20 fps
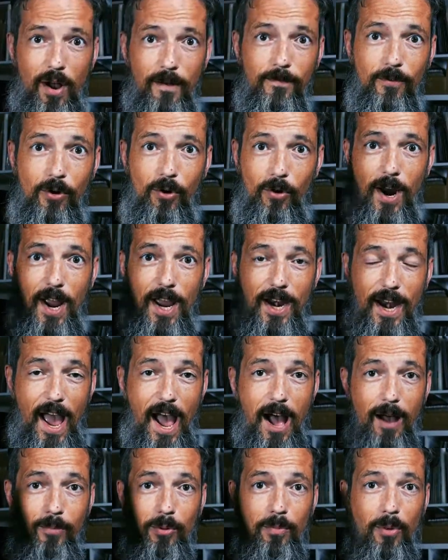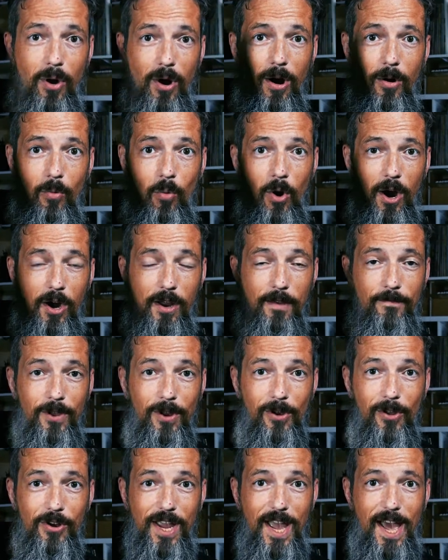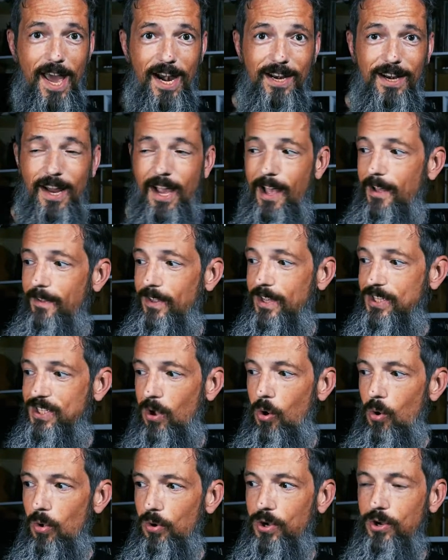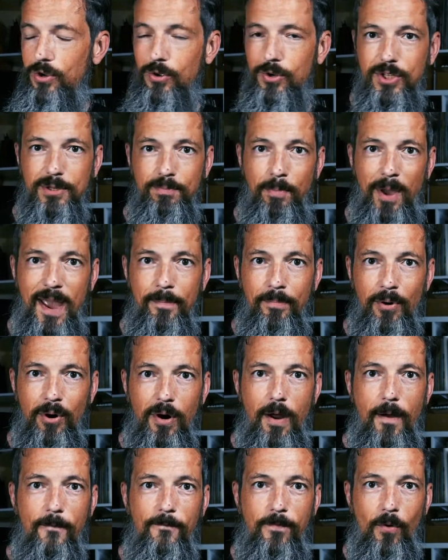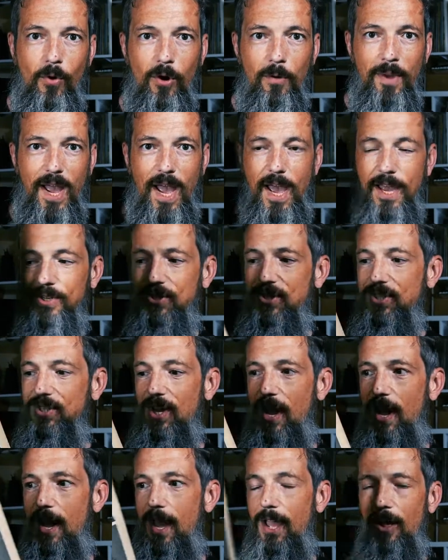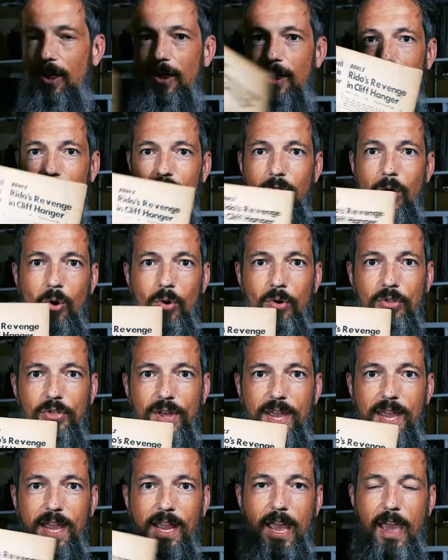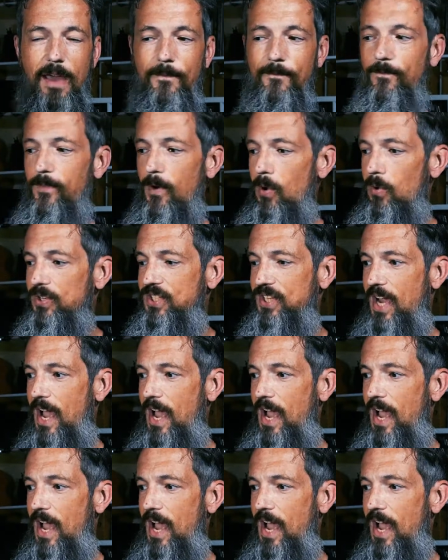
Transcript: of great album artwork. If you look at it, it's a whole newspaper format style, the whole thing, it folds